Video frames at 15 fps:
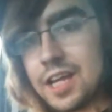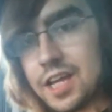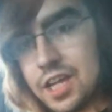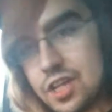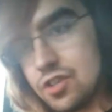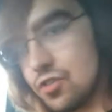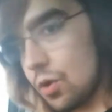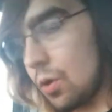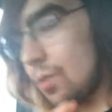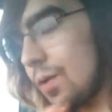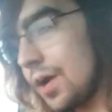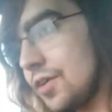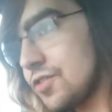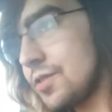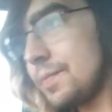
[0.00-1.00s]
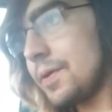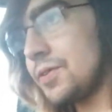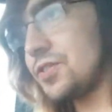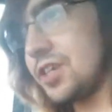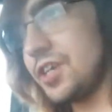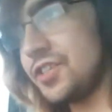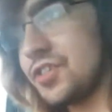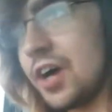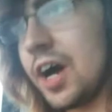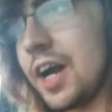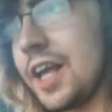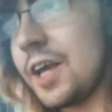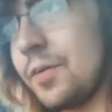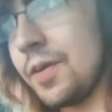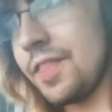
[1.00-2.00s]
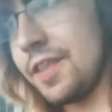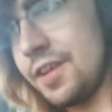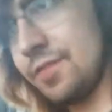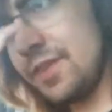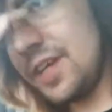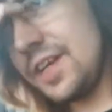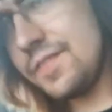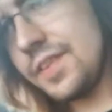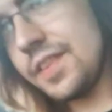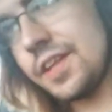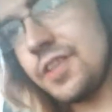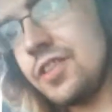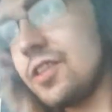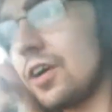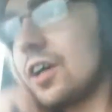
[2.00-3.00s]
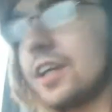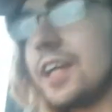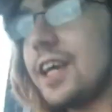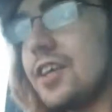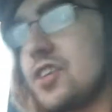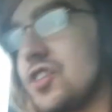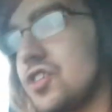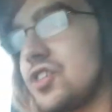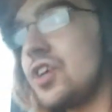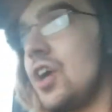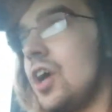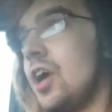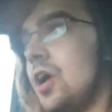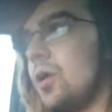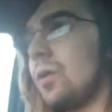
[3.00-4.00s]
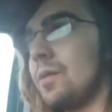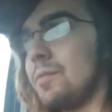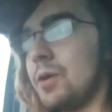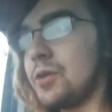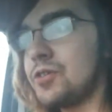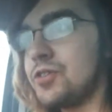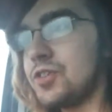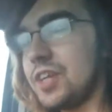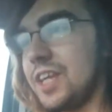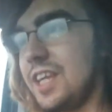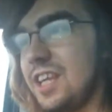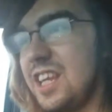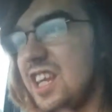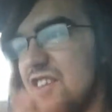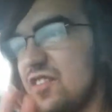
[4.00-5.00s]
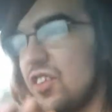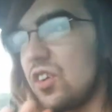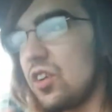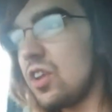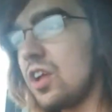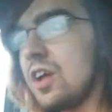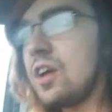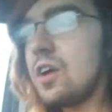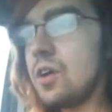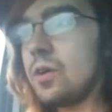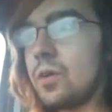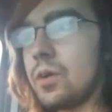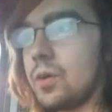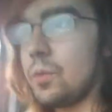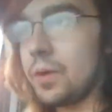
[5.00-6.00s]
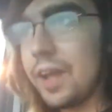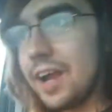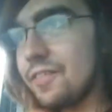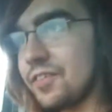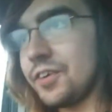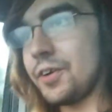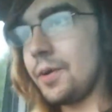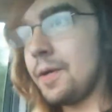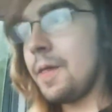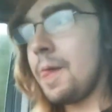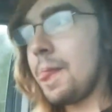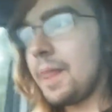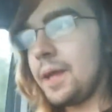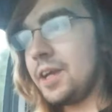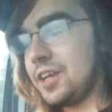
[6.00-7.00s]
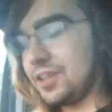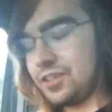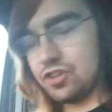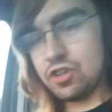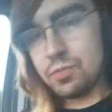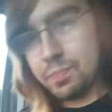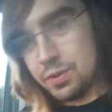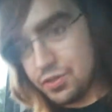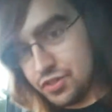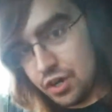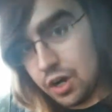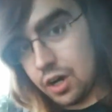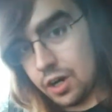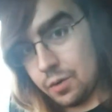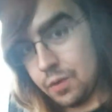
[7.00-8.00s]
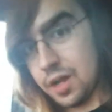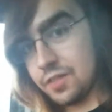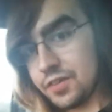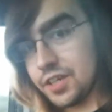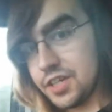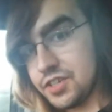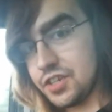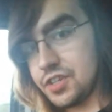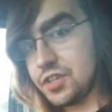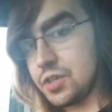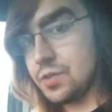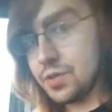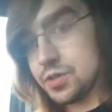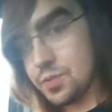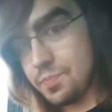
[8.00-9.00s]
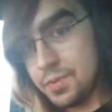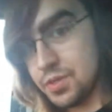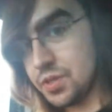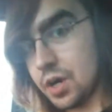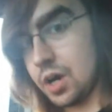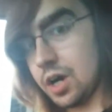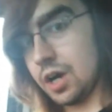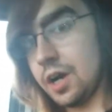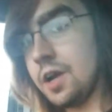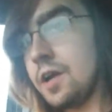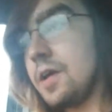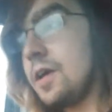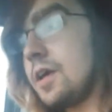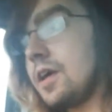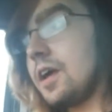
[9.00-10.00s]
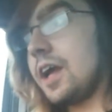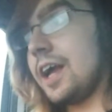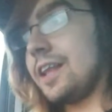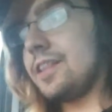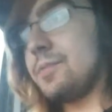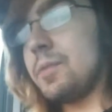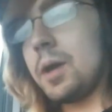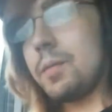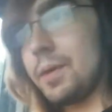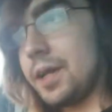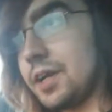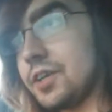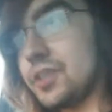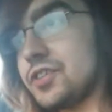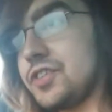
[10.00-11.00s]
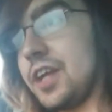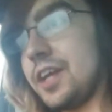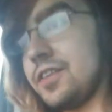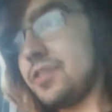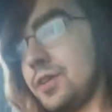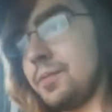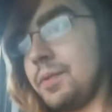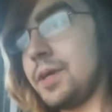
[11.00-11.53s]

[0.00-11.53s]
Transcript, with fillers: he is always the most exotic with the, even the darkest or most evil or whatever. It's just bizarre. Whatever he's into is bizarre. And nobody understands him